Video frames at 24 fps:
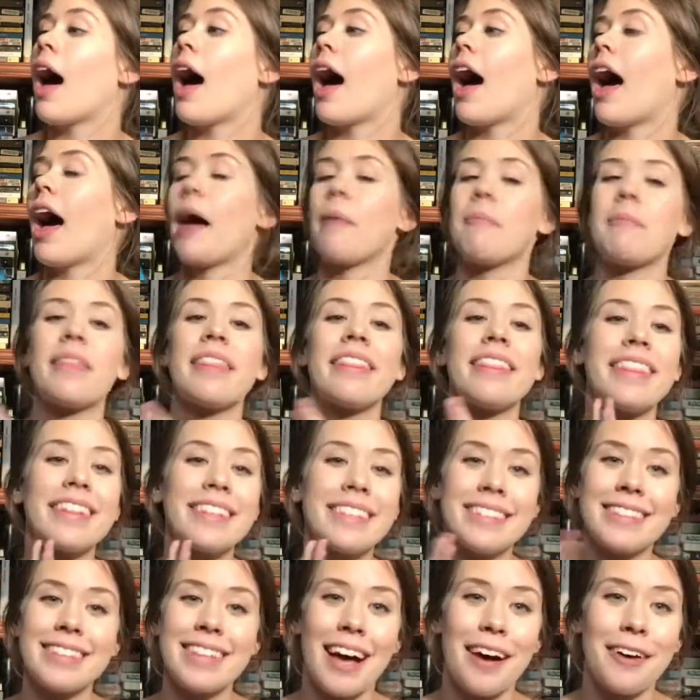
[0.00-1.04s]
Um,
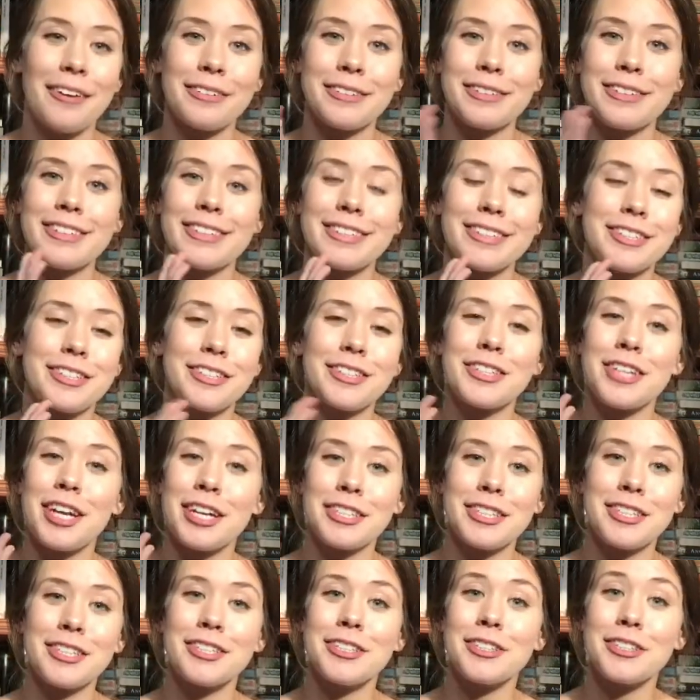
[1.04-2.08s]
this sounds
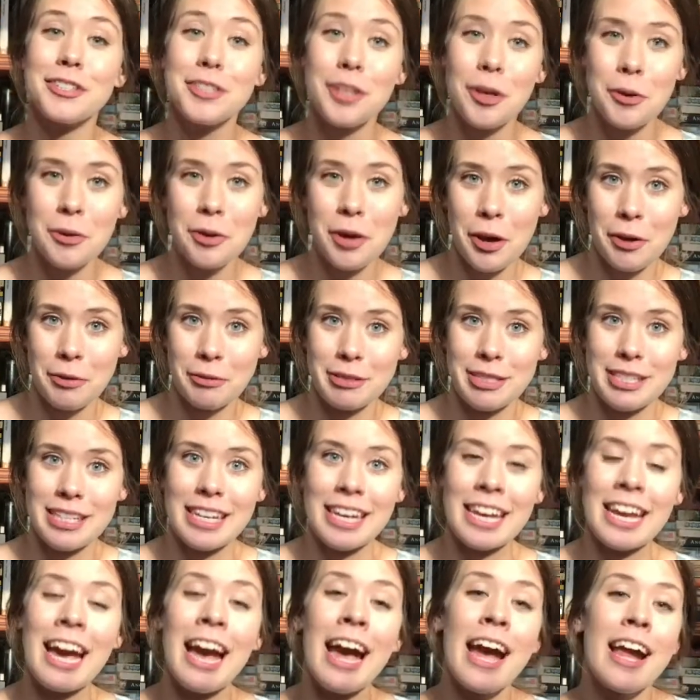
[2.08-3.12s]
just so
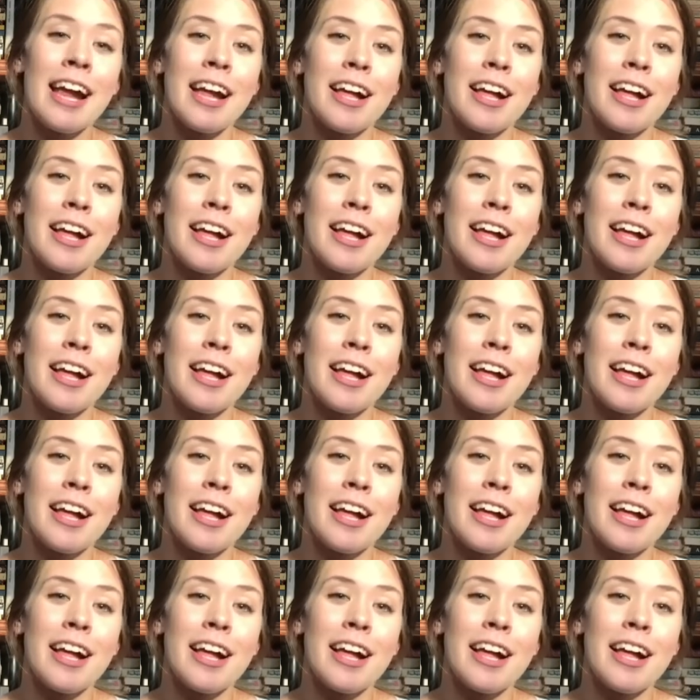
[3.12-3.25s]
cozy.